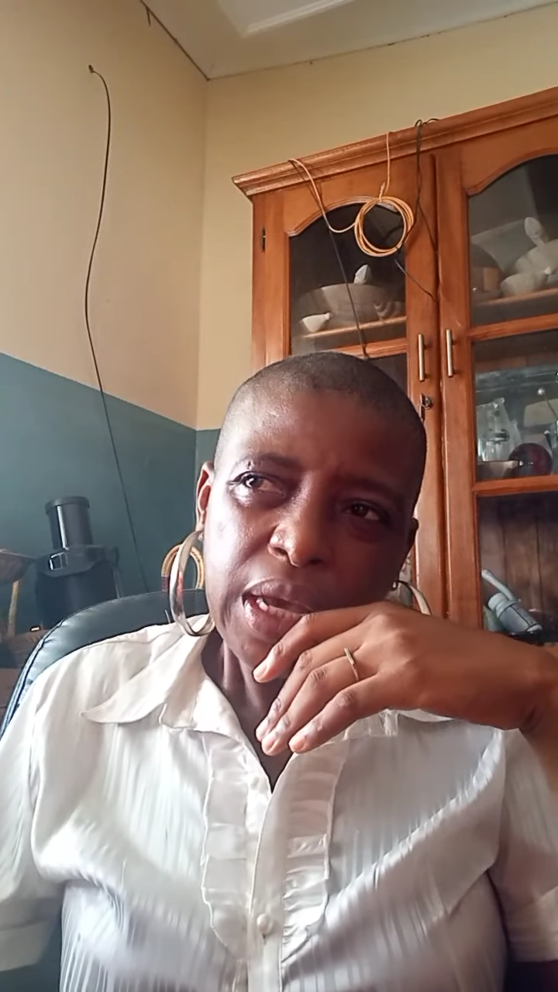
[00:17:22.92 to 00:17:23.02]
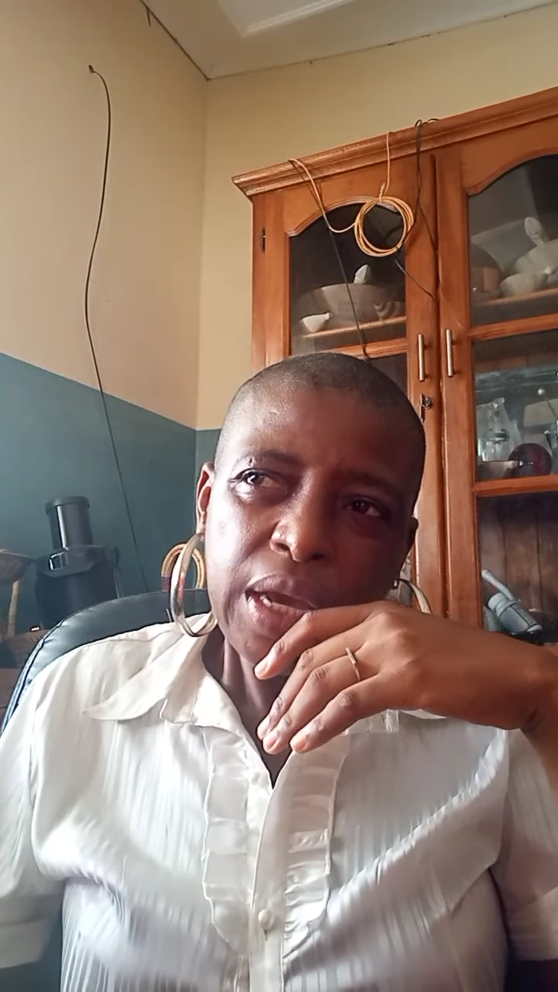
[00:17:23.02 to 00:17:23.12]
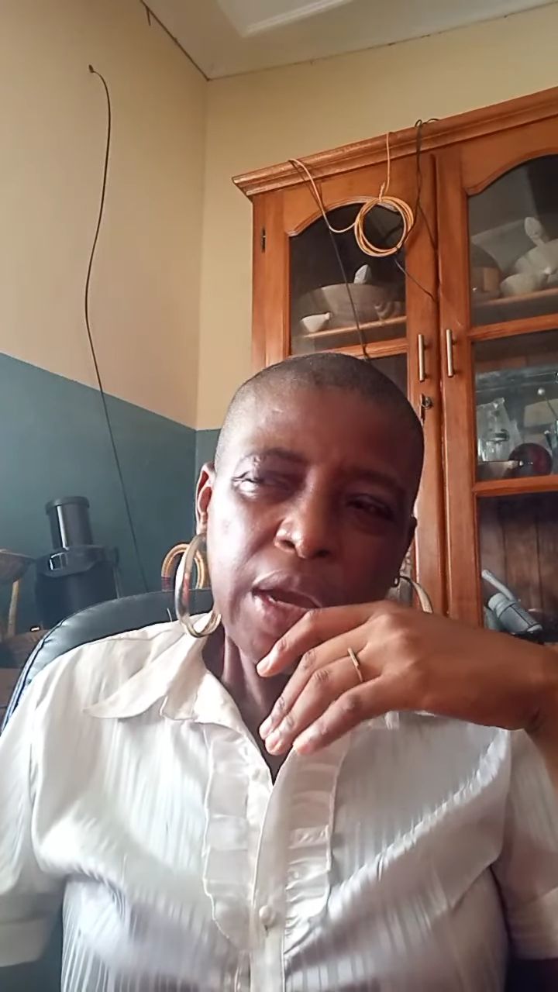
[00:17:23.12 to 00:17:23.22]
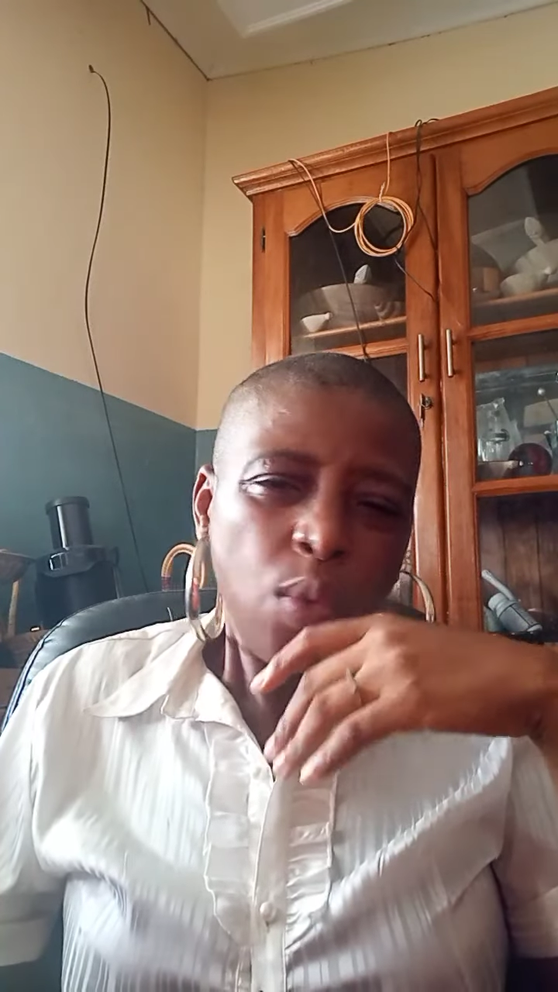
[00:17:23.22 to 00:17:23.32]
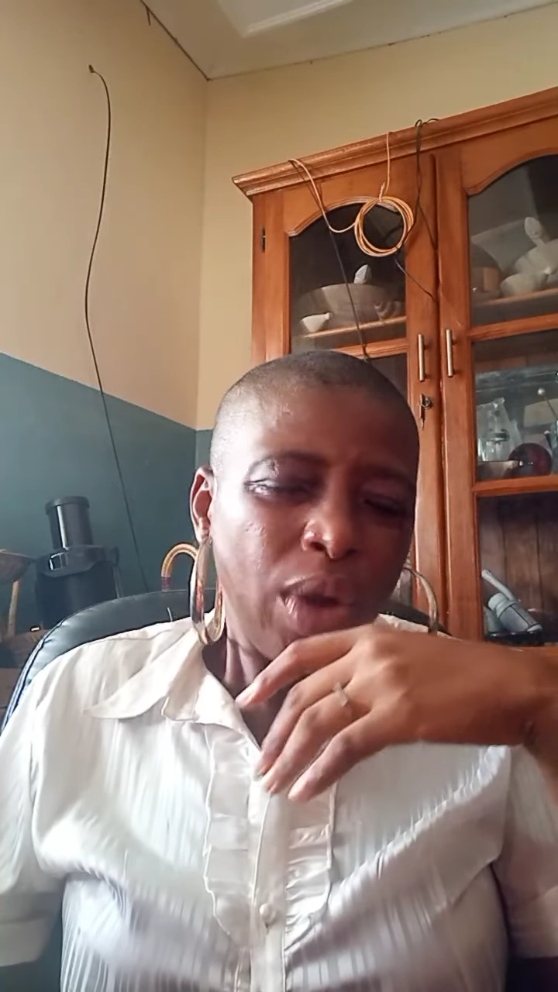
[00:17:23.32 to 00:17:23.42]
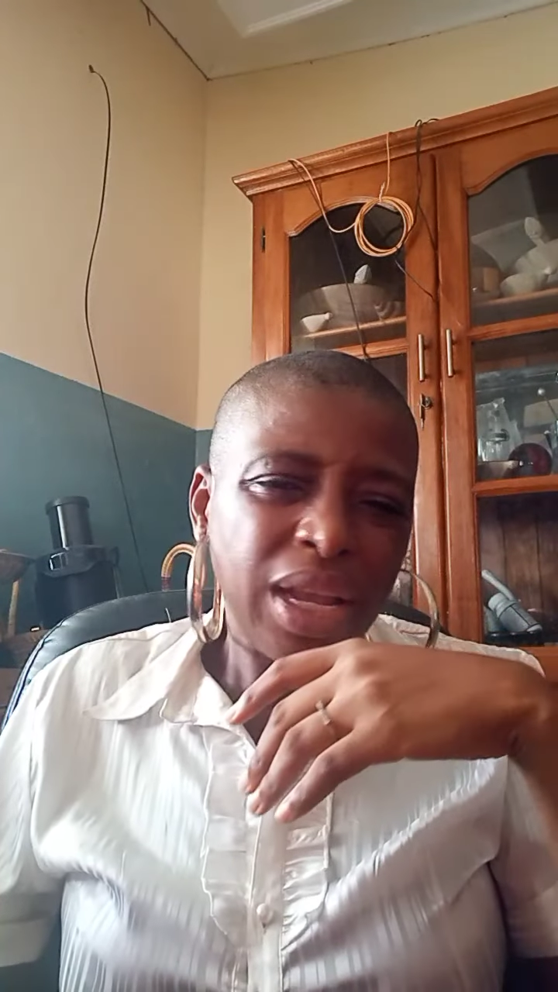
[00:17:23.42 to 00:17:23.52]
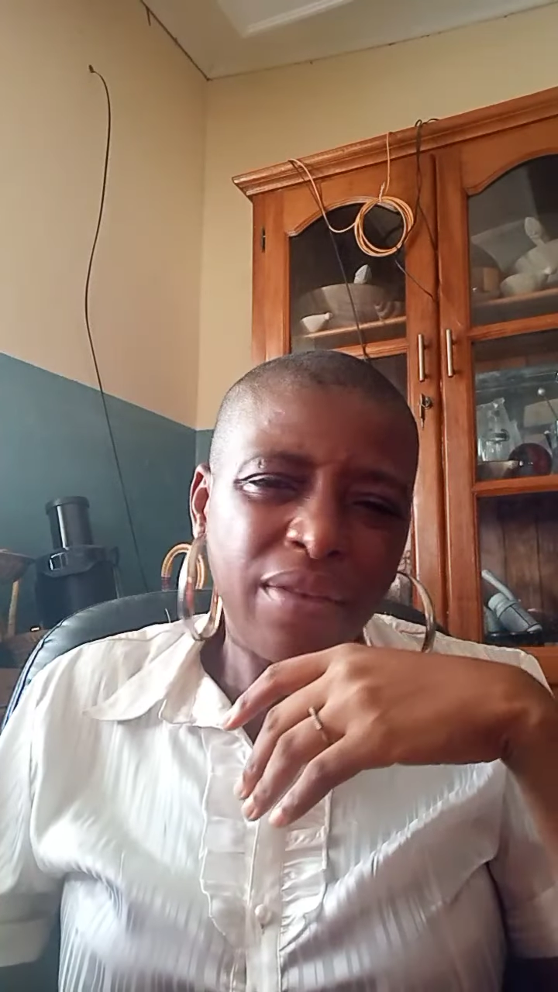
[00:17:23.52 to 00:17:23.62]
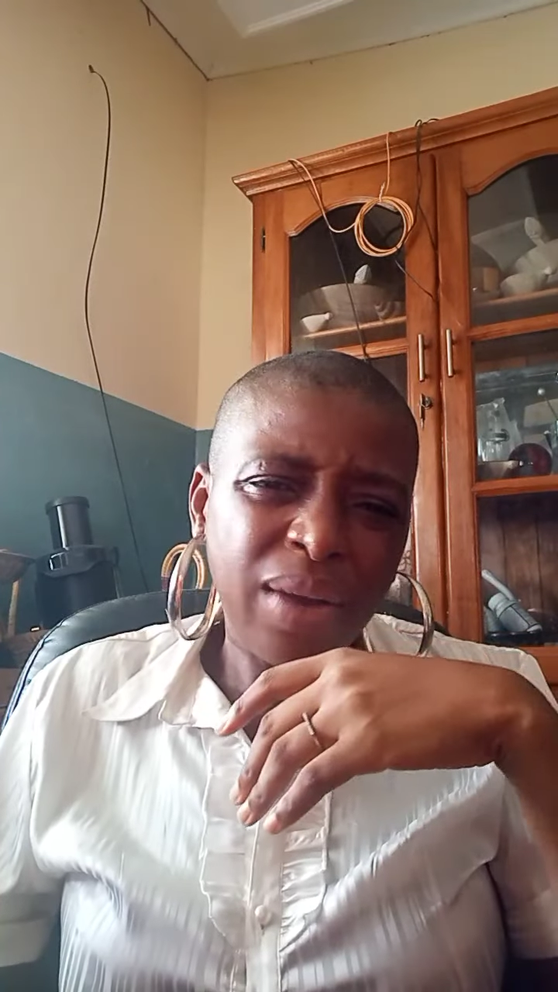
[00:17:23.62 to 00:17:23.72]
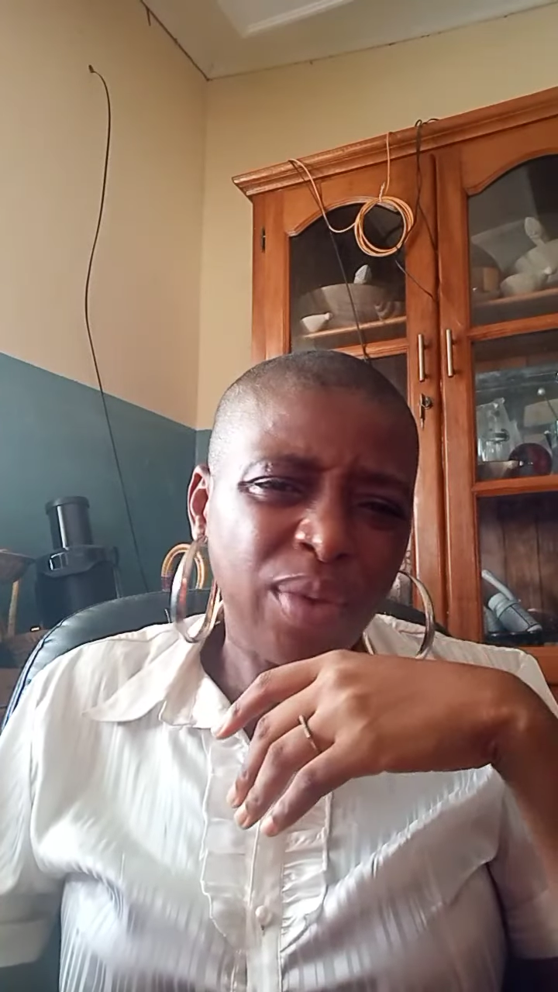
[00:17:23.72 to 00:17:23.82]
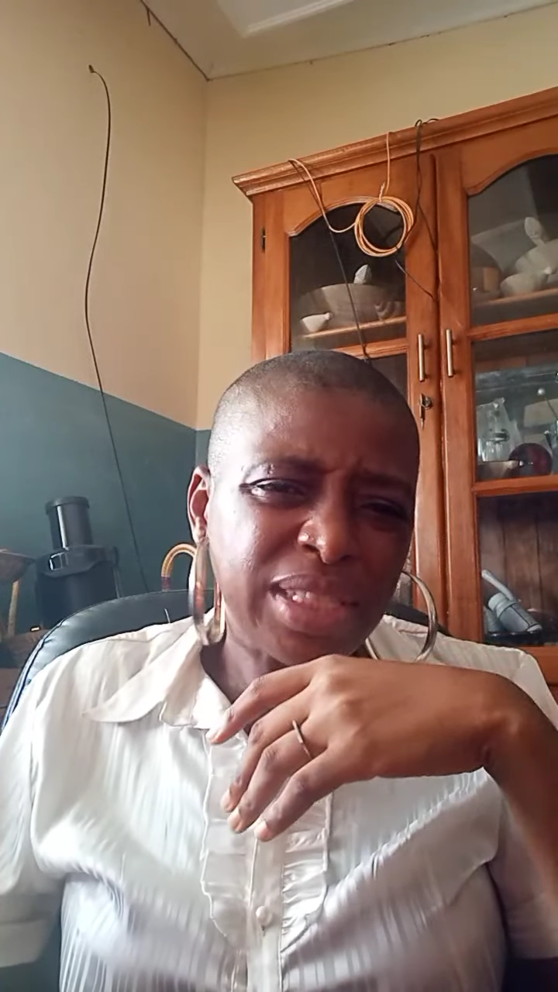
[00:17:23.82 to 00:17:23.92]

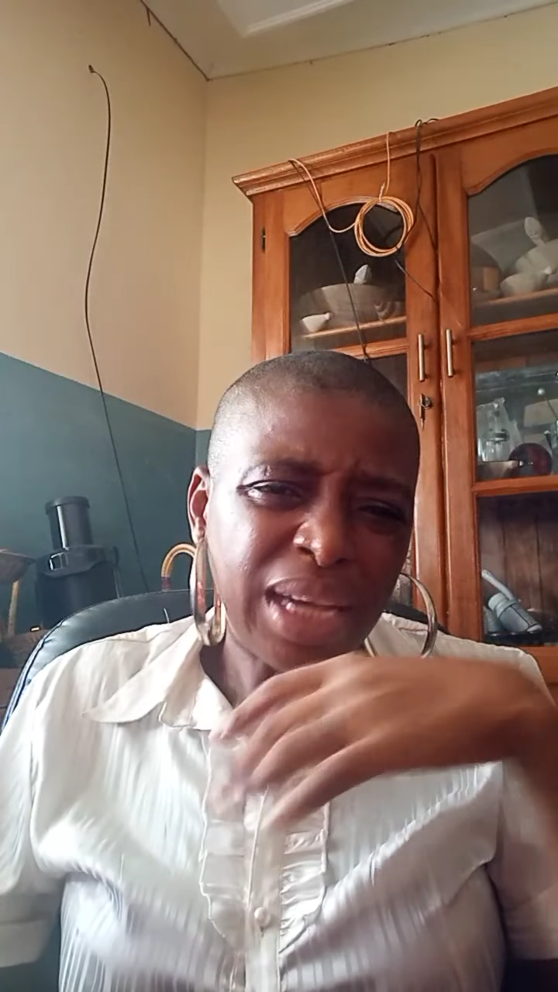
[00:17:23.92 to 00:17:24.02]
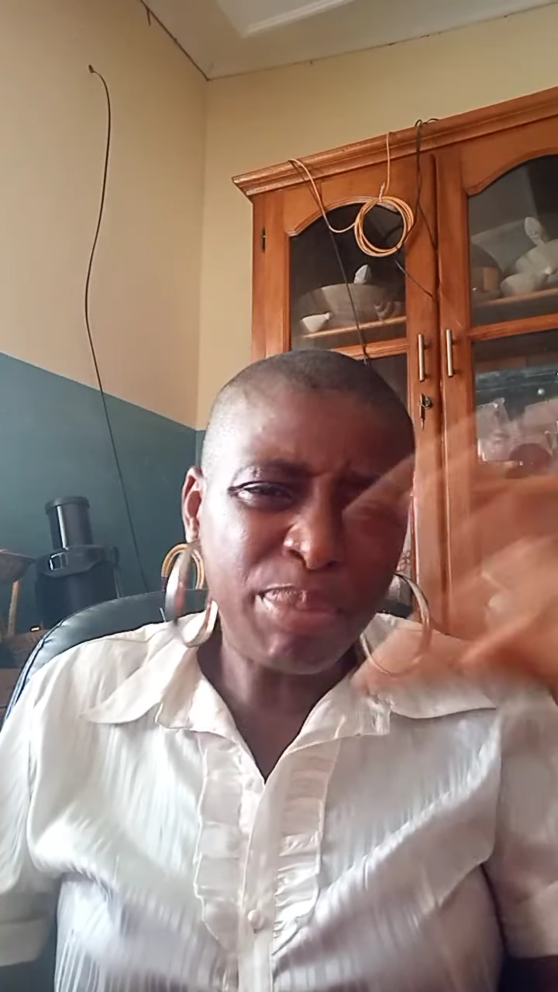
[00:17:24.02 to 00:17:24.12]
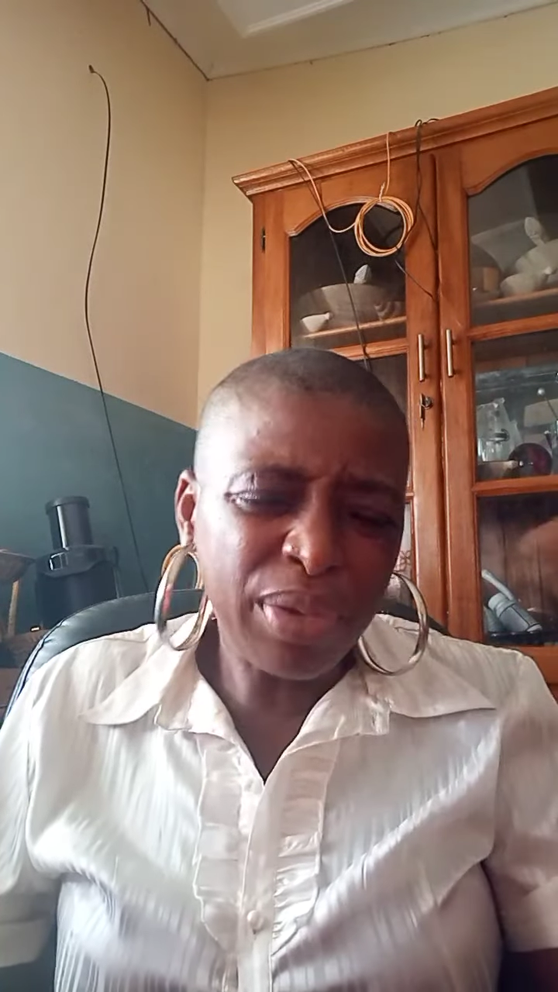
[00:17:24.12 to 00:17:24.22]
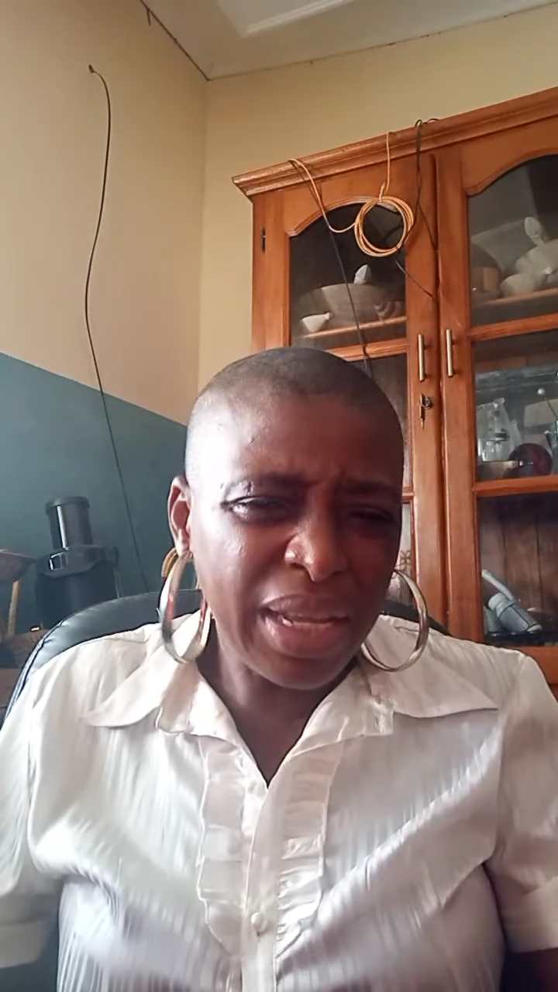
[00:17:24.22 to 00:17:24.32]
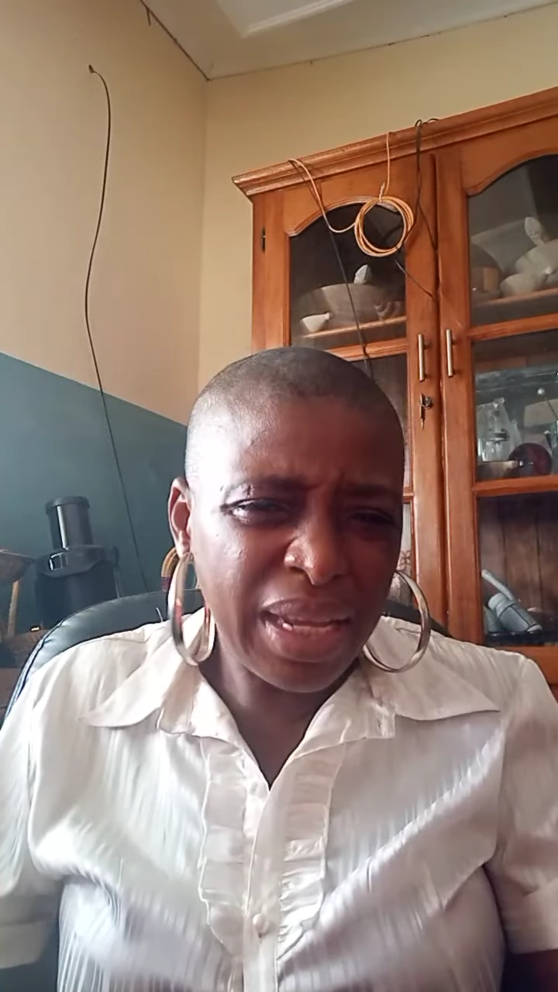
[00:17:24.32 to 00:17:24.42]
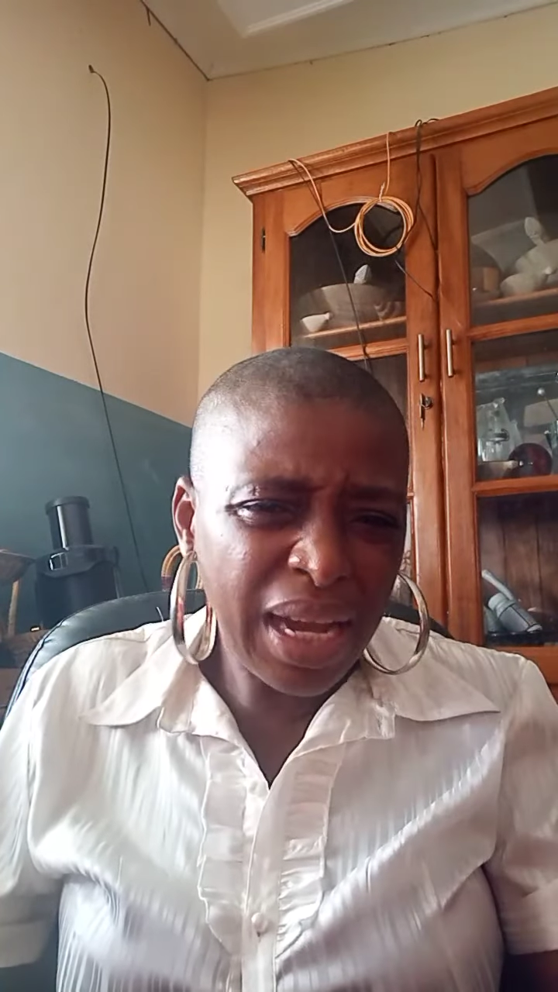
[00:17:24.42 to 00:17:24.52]
whatever was happening